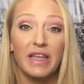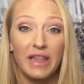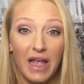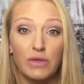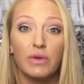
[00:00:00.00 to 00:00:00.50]
and
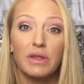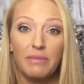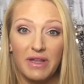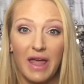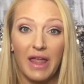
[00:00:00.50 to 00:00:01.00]
that's what the
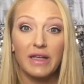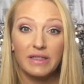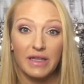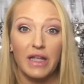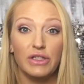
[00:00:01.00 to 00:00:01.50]
metallics
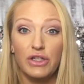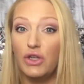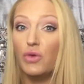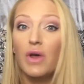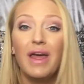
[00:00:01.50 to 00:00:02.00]
tend to do.